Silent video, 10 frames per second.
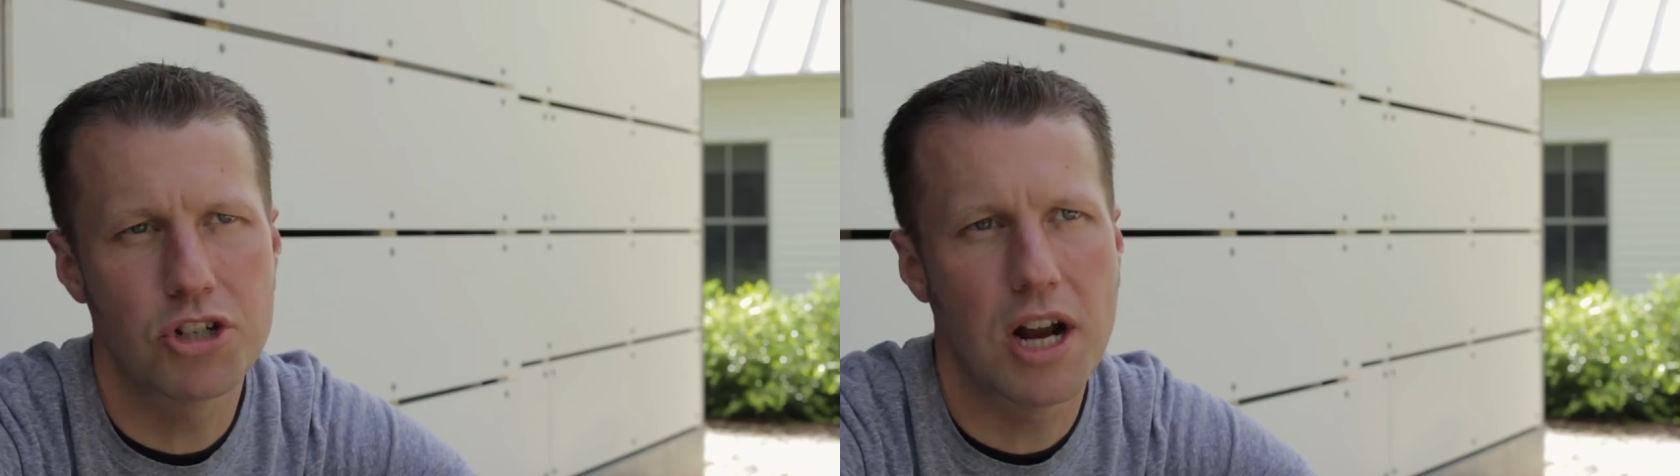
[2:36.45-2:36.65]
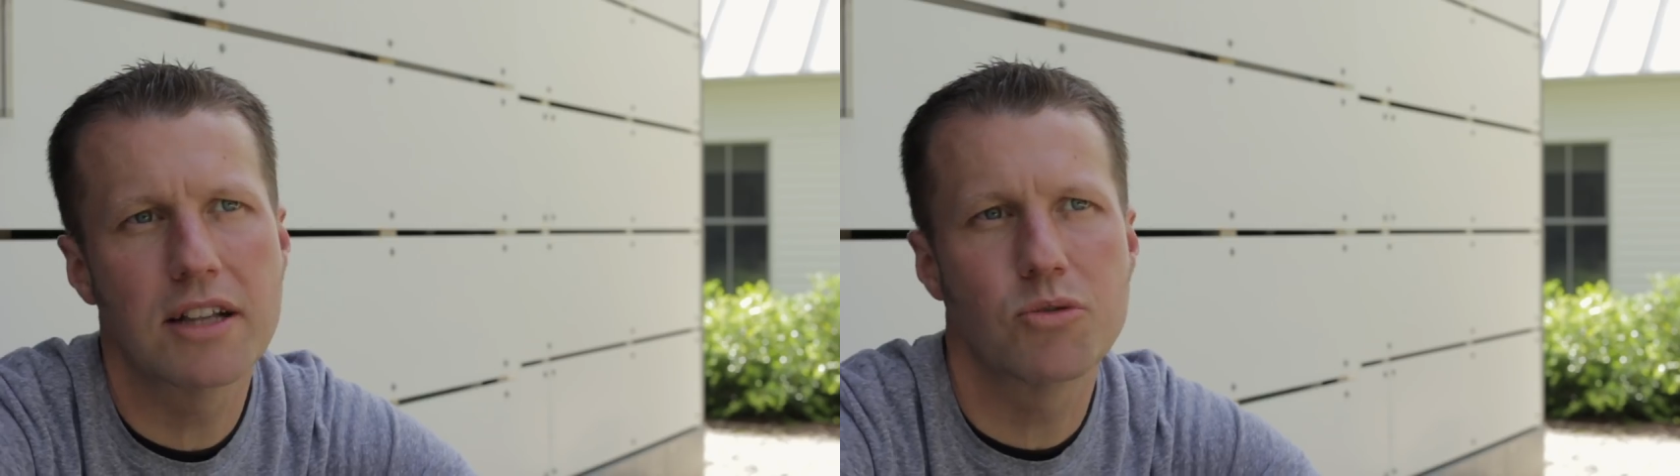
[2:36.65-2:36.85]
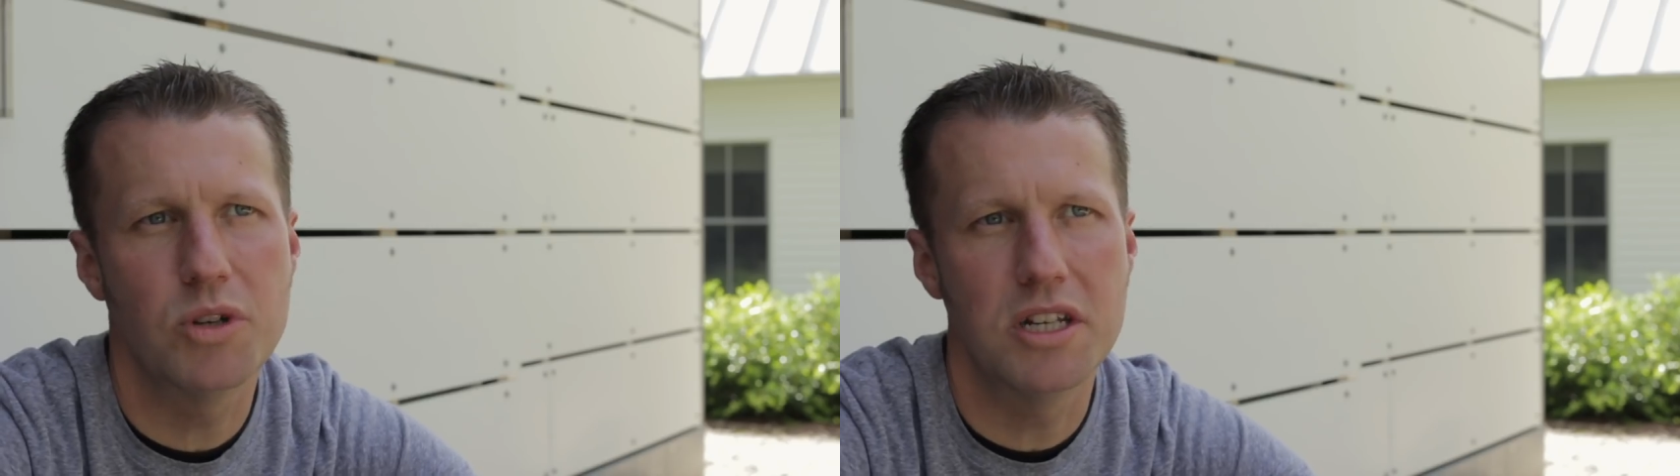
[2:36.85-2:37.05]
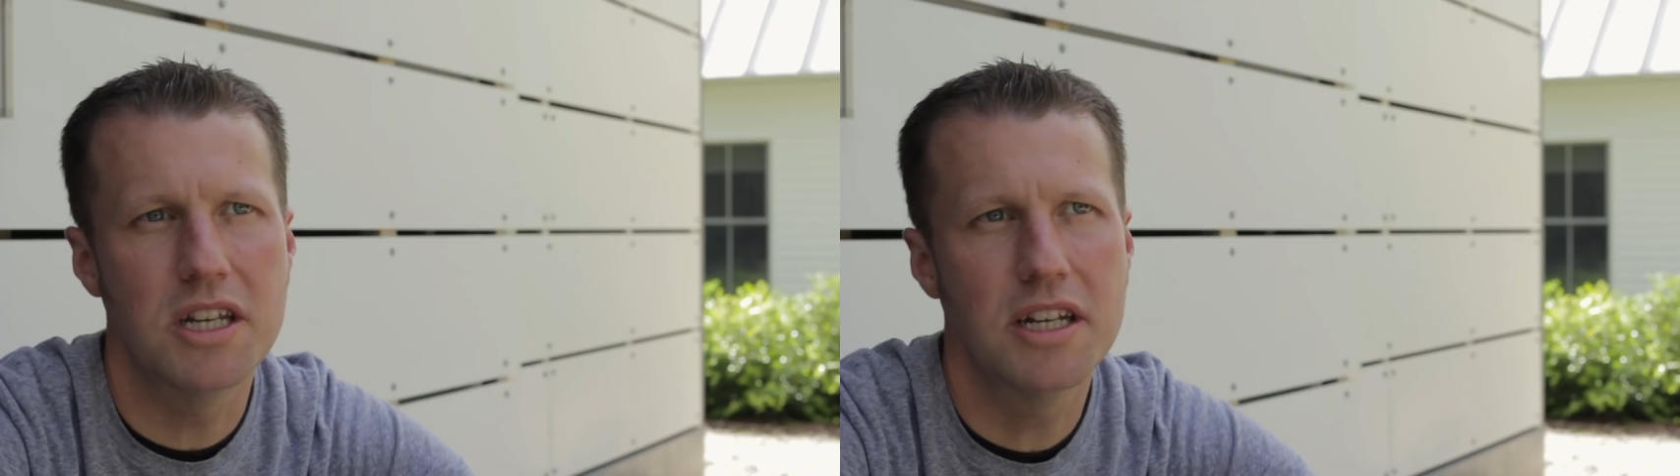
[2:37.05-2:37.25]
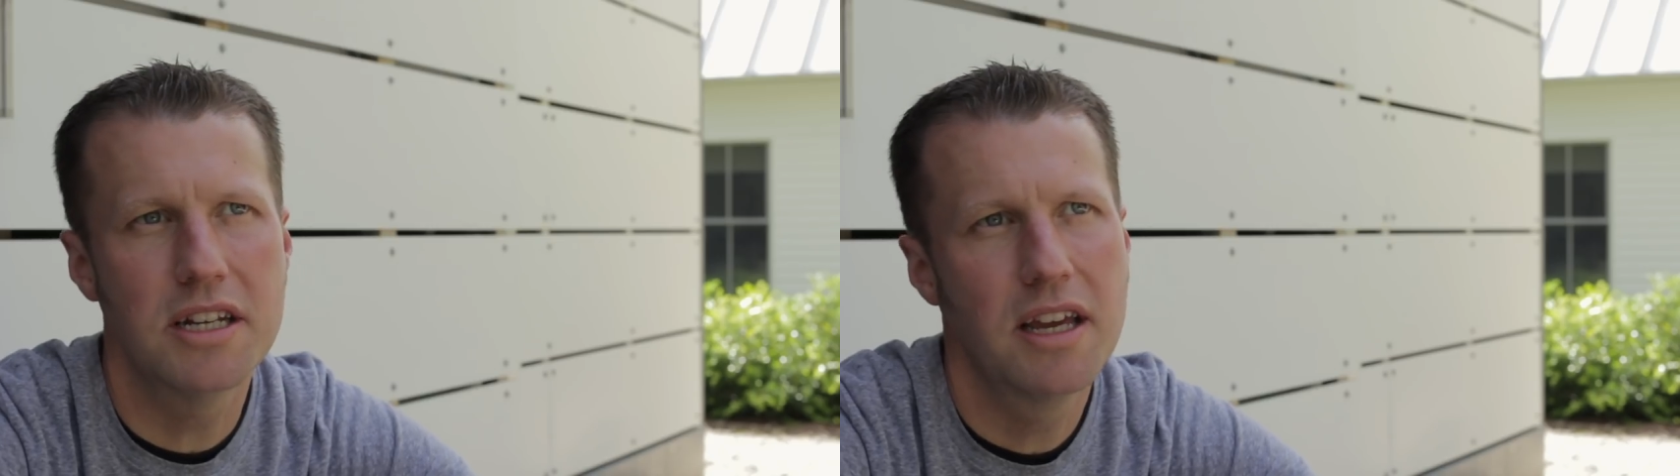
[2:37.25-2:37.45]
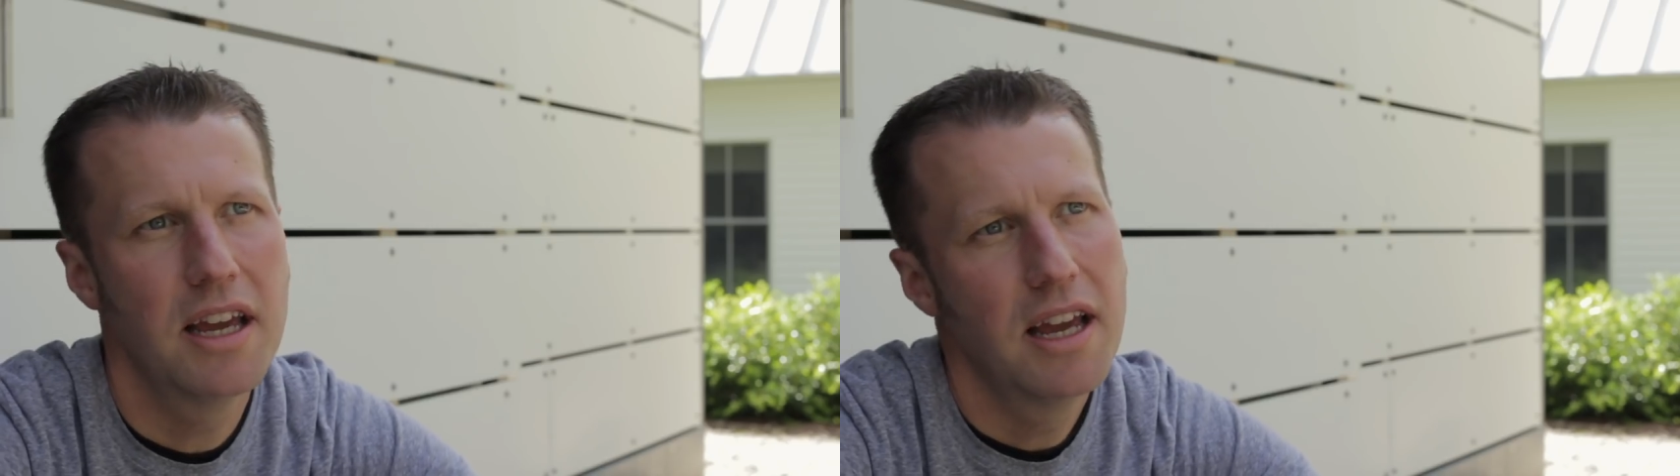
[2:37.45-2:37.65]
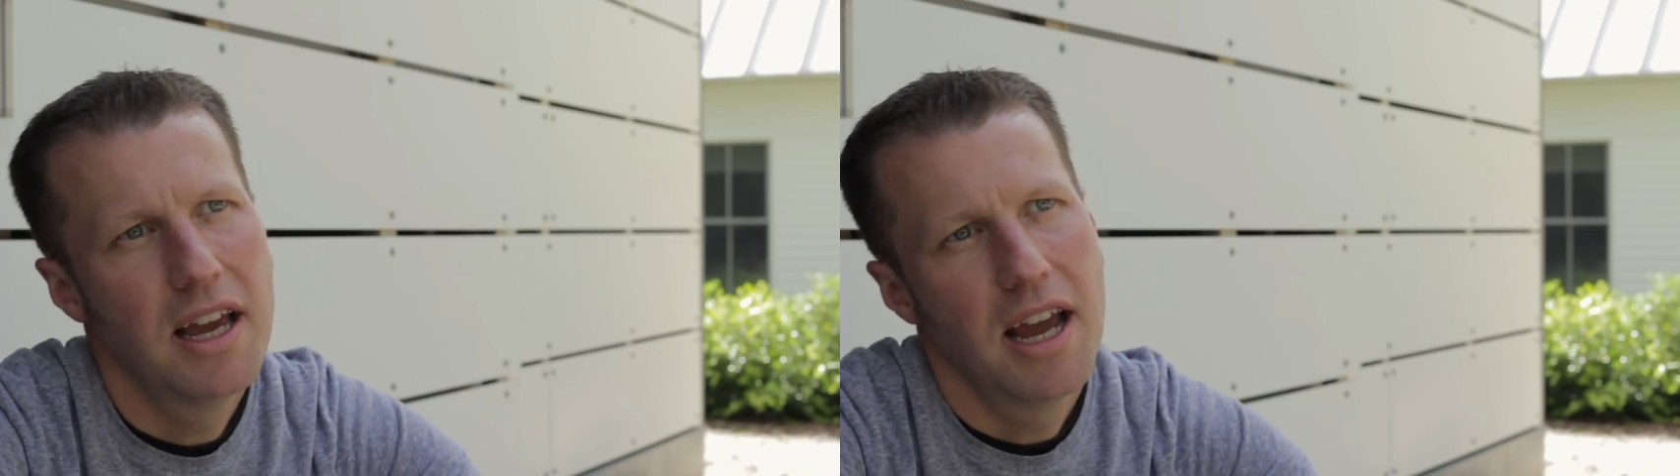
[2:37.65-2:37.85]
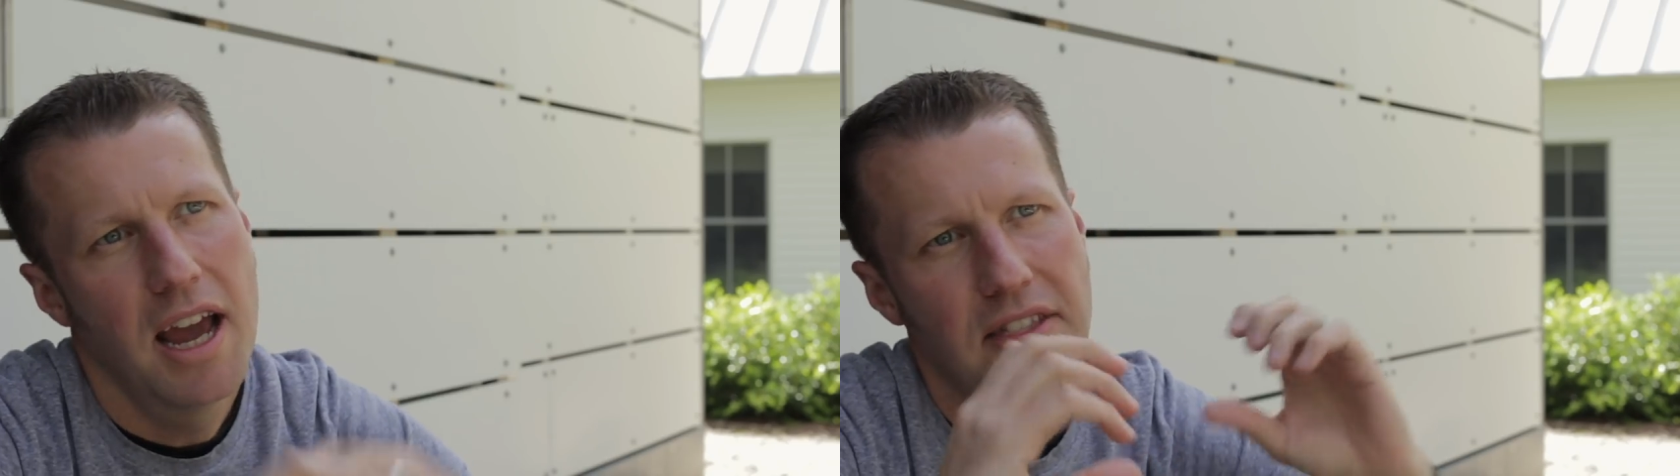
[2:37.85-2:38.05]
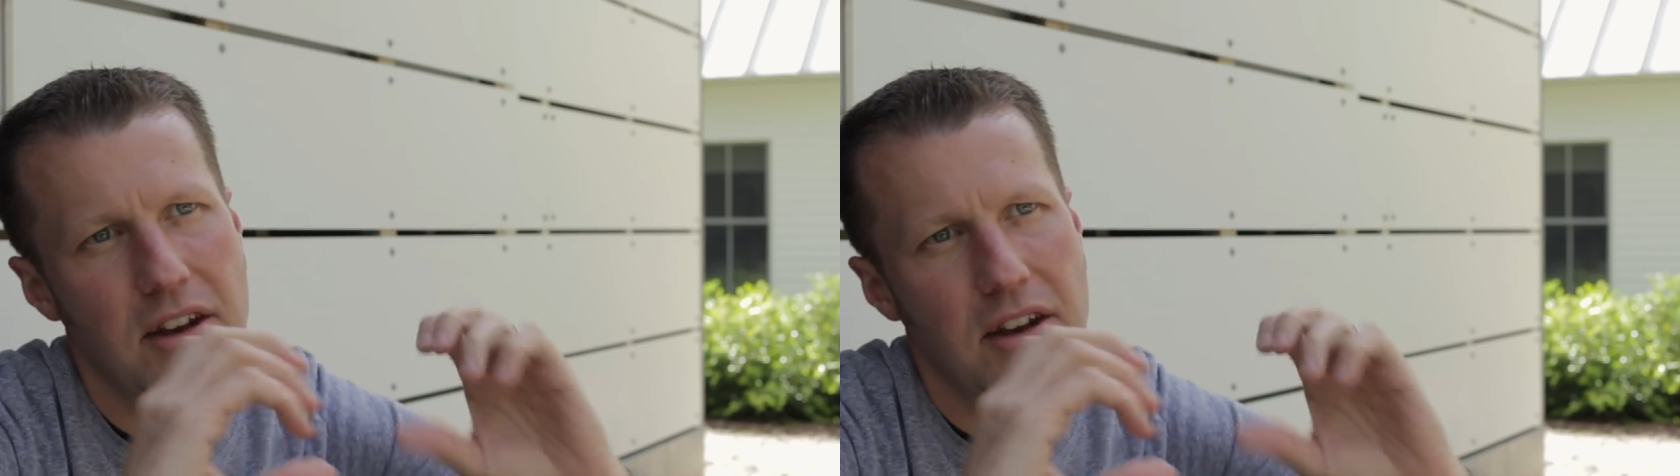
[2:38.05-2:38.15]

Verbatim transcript: shots we needed. And